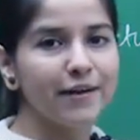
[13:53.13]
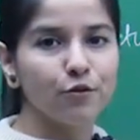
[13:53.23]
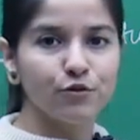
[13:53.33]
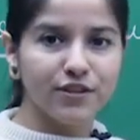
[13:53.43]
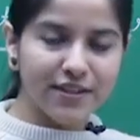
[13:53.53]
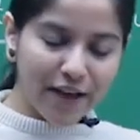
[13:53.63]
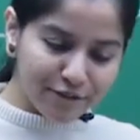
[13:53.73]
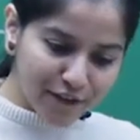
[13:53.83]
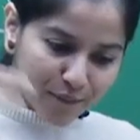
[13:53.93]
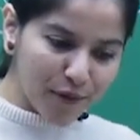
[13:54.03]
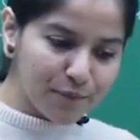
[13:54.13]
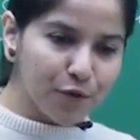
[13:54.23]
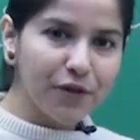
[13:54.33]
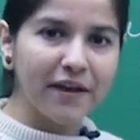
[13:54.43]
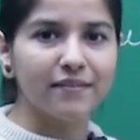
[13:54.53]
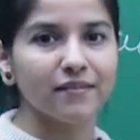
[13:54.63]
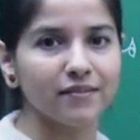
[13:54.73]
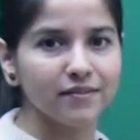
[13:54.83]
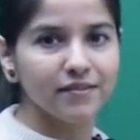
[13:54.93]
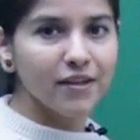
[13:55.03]
hydrogens have come up together
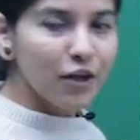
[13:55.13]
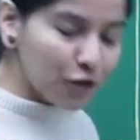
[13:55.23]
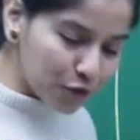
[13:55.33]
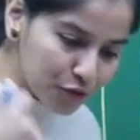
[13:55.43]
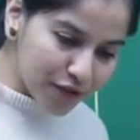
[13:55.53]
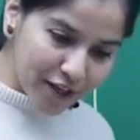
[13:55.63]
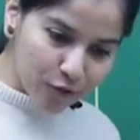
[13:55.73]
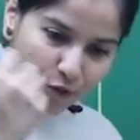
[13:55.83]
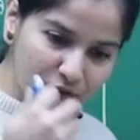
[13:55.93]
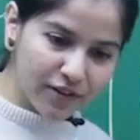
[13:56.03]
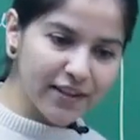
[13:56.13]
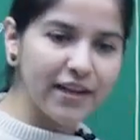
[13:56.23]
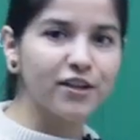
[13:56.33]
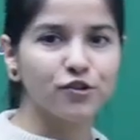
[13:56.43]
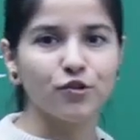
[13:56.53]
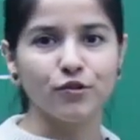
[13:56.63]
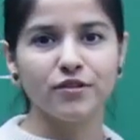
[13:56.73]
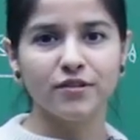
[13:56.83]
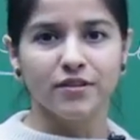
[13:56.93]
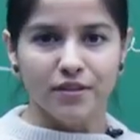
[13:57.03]
to donate 1 1
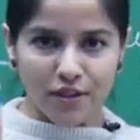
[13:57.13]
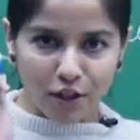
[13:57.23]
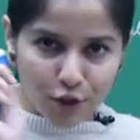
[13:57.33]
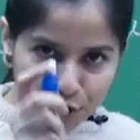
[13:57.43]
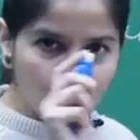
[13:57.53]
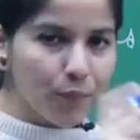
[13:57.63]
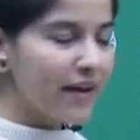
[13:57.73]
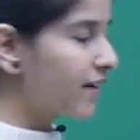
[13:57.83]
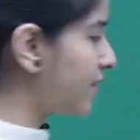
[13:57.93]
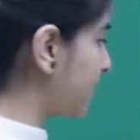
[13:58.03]
electrons to make